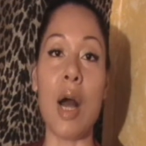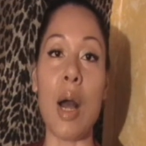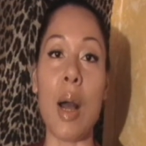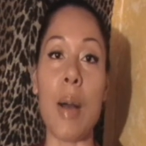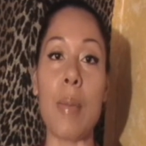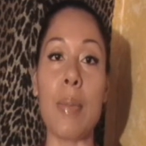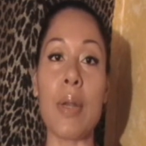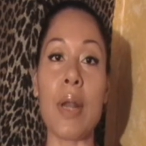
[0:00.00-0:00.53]

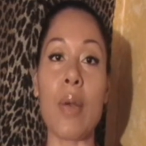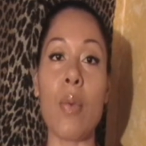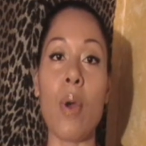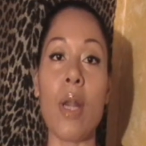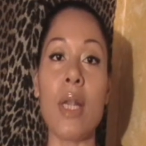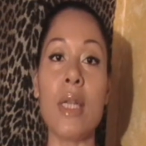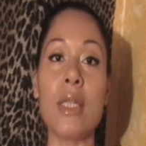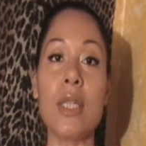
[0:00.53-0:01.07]
But I
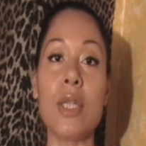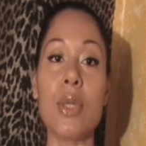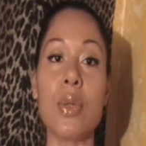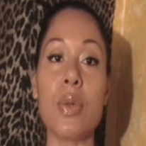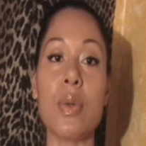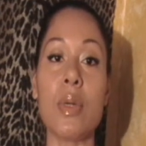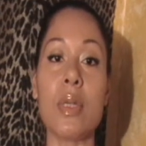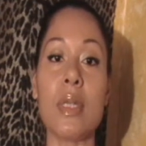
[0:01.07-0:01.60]
wanted
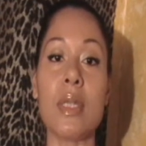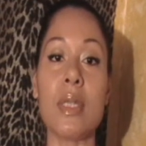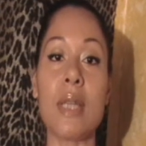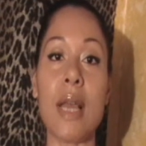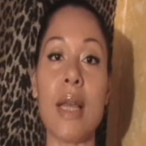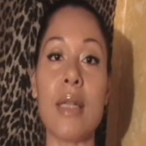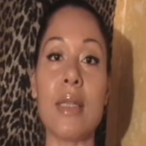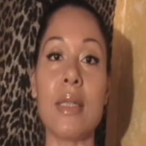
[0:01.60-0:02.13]
to
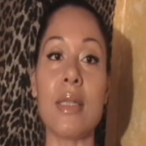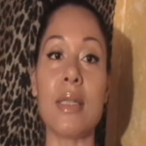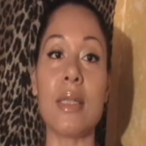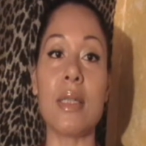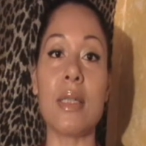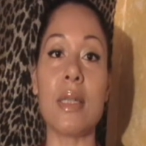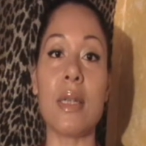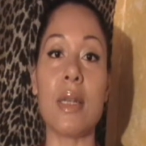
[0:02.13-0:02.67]

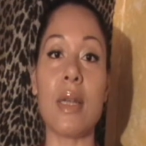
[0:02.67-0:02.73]
send